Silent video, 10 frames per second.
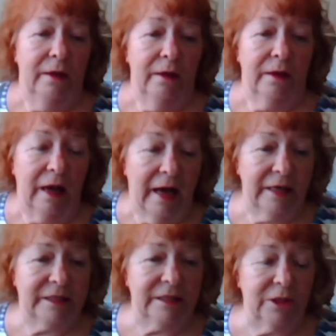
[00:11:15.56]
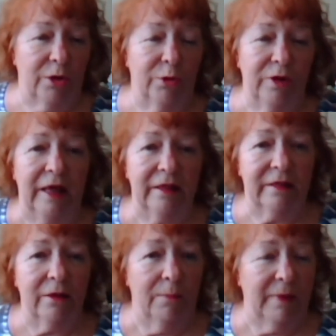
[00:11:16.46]
classes, and I thought,
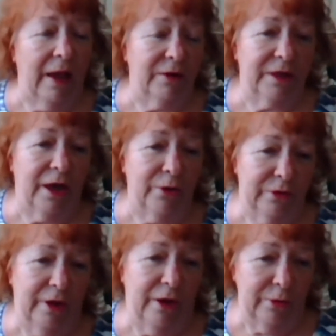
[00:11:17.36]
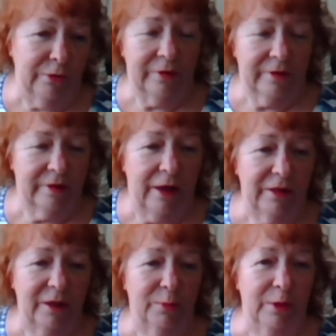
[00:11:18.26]
yes, I'm going to go to those. So
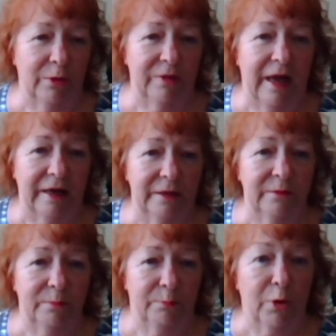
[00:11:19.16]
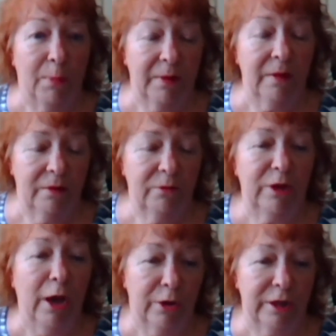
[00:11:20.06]
that's when I started proper
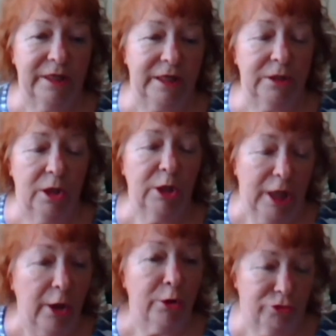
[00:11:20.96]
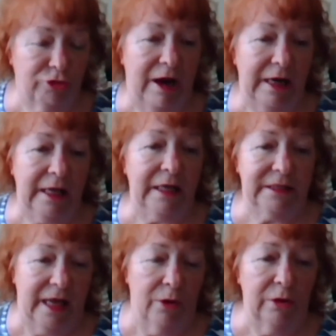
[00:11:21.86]
yoga yoga training in
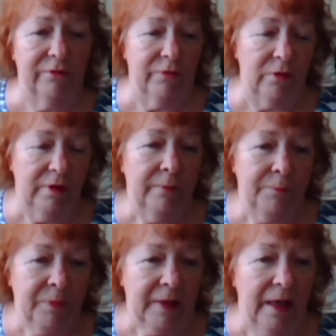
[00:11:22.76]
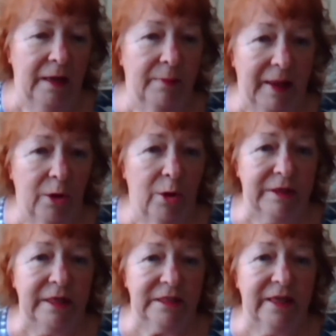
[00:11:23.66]
Townsville in about
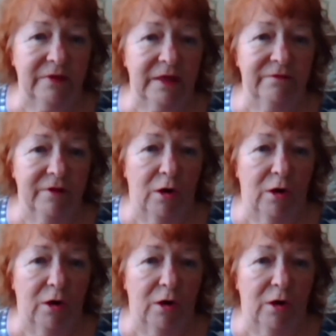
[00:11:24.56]
1975.